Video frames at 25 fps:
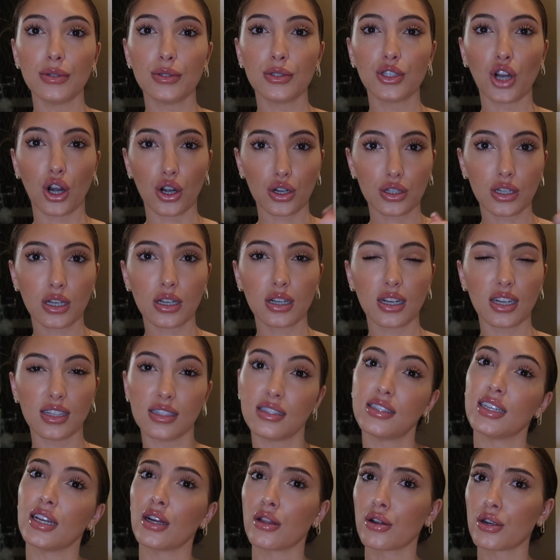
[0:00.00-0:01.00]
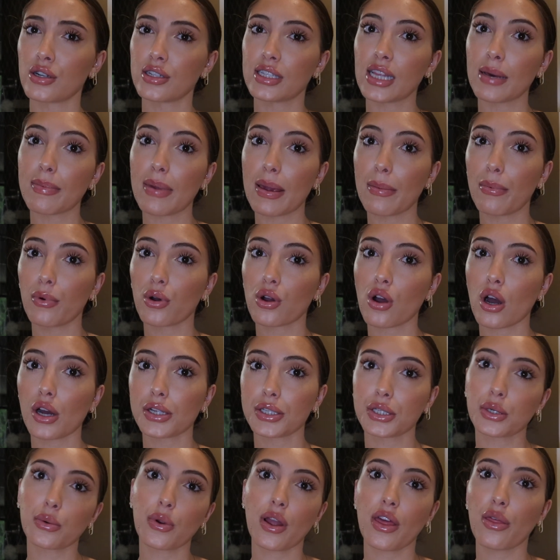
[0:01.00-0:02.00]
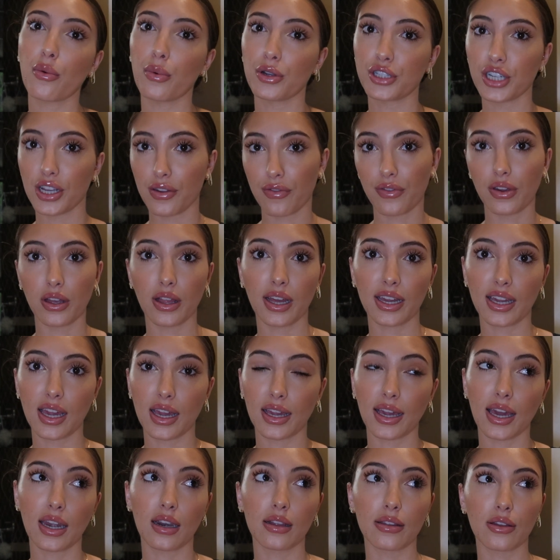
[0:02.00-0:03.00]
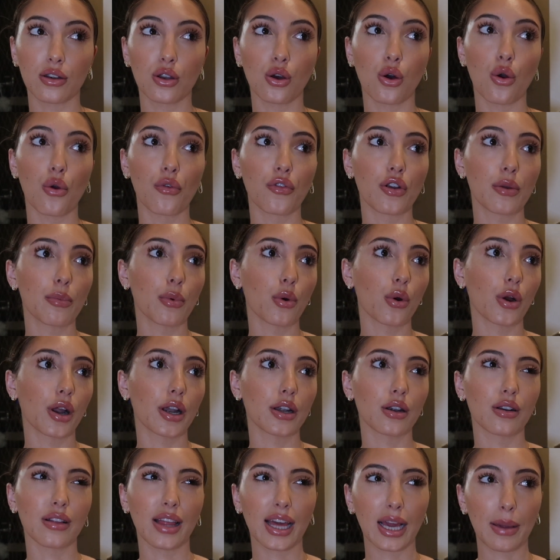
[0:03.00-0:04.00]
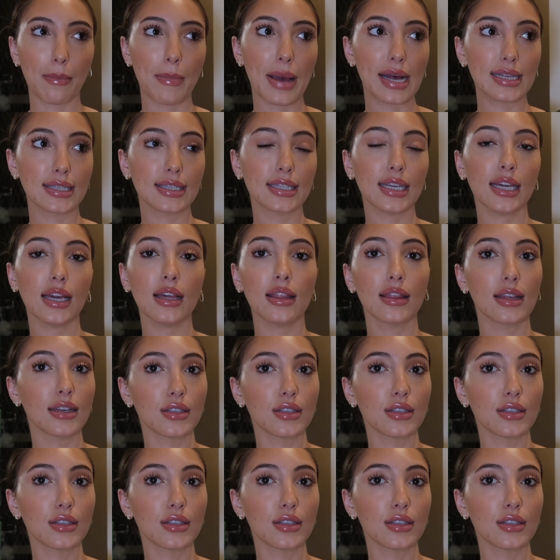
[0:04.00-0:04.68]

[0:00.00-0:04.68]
dark concealers that people contour with, which I feel like can get a little overboard or like messy.